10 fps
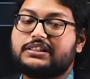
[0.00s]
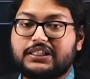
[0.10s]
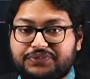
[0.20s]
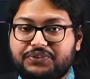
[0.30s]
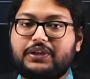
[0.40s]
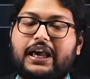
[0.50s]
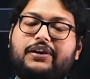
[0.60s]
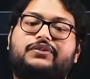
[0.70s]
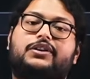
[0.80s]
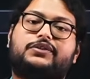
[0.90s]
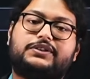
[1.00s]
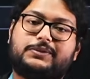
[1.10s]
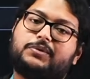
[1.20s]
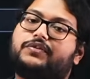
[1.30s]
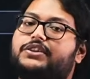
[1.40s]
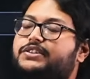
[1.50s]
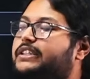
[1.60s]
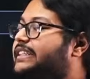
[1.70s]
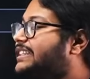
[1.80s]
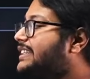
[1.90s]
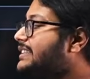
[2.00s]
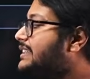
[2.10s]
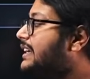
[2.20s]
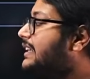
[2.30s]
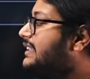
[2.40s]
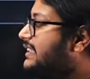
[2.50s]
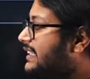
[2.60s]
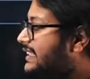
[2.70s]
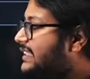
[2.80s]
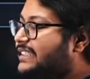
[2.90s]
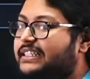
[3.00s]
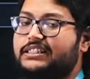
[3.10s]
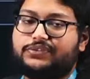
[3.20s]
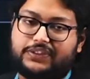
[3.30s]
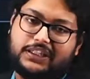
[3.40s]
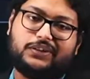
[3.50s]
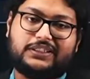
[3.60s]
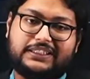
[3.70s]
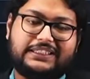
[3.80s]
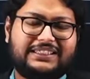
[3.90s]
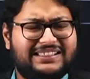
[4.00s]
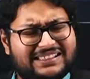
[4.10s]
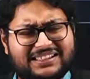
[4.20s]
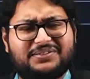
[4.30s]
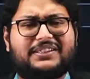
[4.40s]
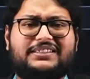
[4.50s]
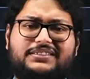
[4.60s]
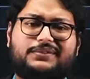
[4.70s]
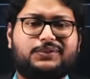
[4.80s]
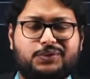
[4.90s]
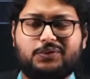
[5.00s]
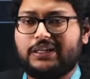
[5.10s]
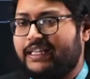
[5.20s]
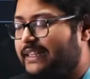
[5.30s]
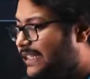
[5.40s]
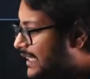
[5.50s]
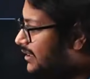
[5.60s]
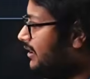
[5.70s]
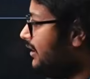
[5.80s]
If you have one of these professional degrees, then click yes, fill out the details, otherwise no, and then